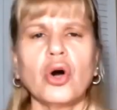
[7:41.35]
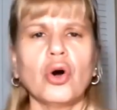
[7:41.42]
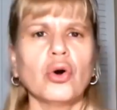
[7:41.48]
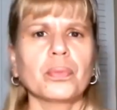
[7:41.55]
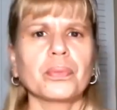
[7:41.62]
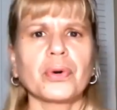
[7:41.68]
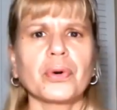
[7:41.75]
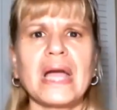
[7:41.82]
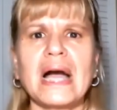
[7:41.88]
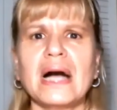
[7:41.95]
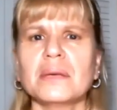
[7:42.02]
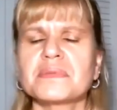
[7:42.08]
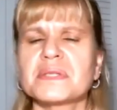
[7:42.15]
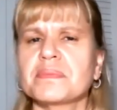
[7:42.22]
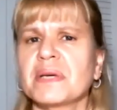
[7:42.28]
or
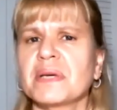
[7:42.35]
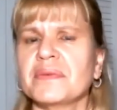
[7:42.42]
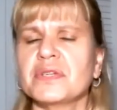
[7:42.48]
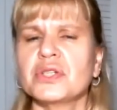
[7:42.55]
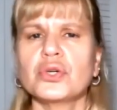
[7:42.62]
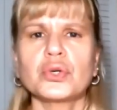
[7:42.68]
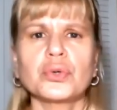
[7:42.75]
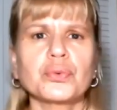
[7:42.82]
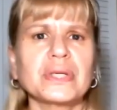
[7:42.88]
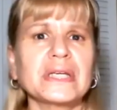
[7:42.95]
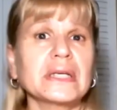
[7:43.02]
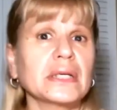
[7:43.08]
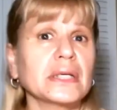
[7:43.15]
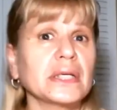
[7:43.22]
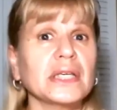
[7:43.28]
perhaps maybe you
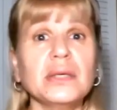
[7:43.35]
create an